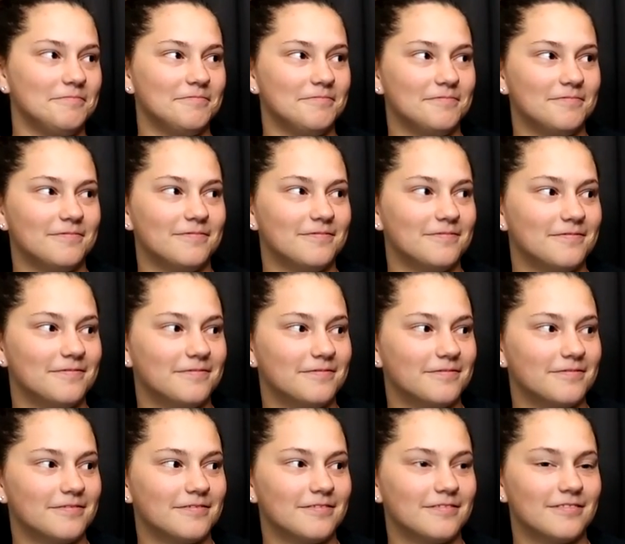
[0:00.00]

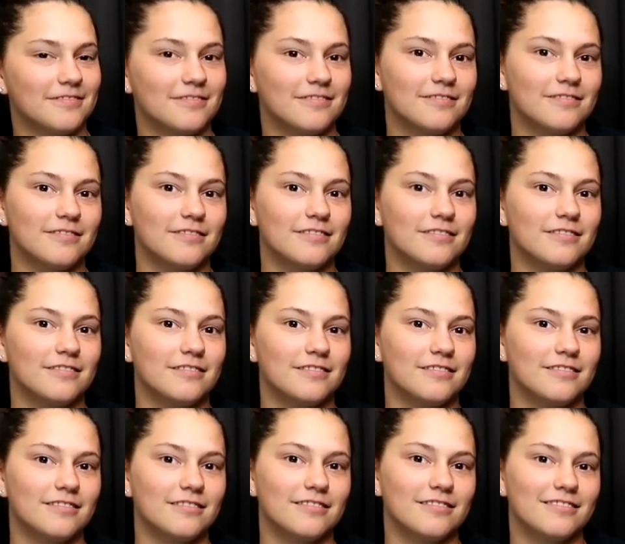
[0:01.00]

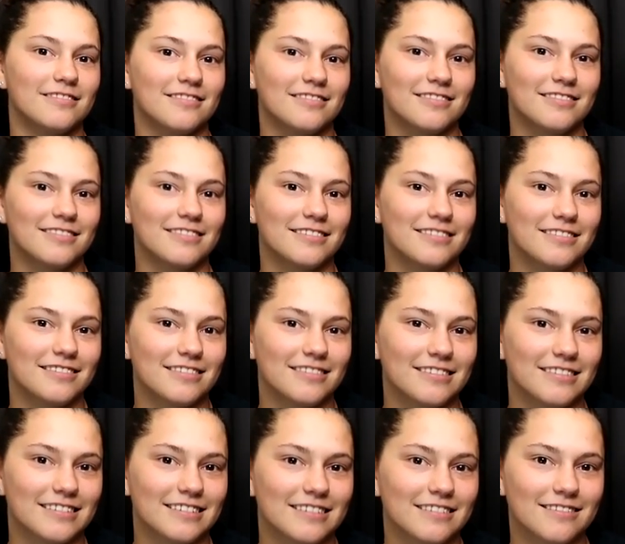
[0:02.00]

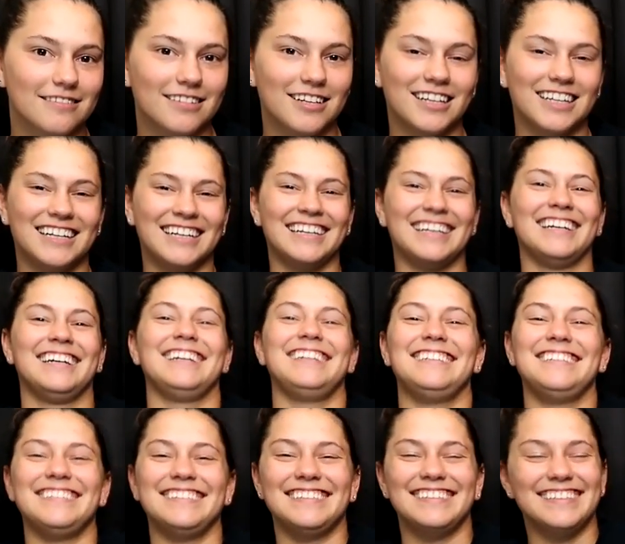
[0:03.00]

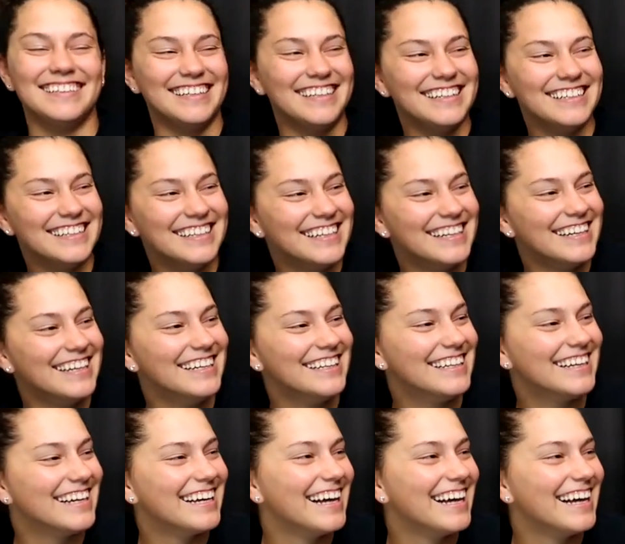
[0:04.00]
This person isn't speaking.